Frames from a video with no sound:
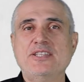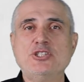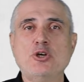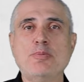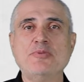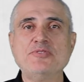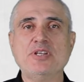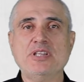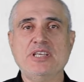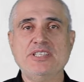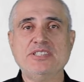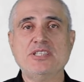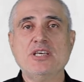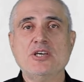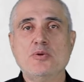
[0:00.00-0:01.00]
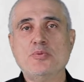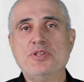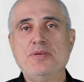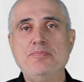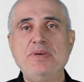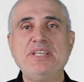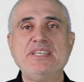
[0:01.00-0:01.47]
at the top of the list
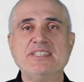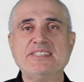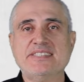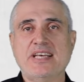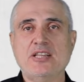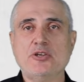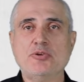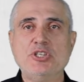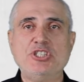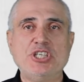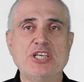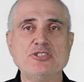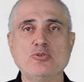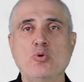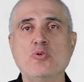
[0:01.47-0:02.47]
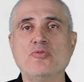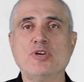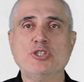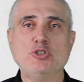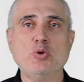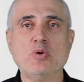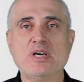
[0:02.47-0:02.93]
with the median salary just
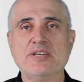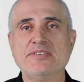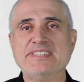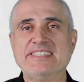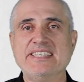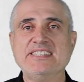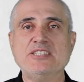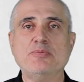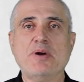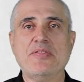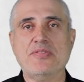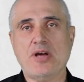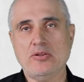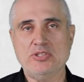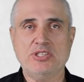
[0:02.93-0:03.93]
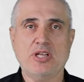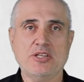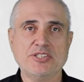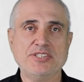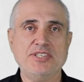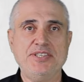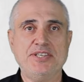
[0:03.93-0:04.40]
over
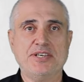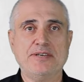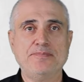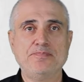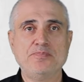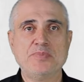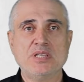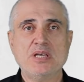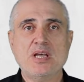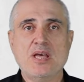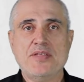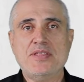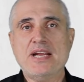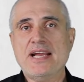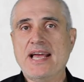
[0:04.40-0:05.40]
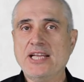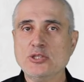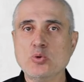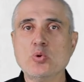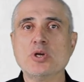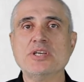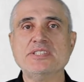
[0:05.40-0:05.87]
$261,000 a year. Their
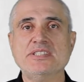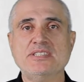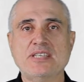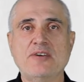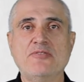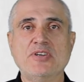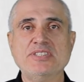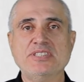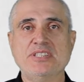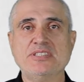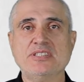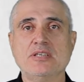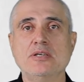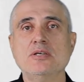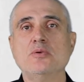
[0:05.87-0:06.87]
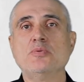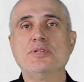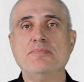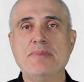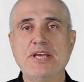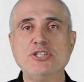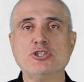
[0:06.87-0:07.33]
headquarters in San Francisco
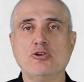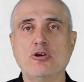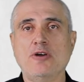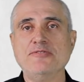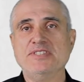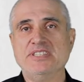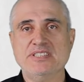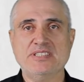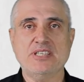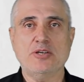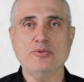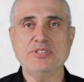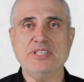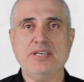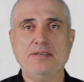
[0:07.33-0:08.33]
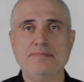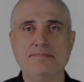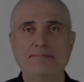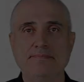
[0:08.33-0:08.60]
with a major office in San Jose.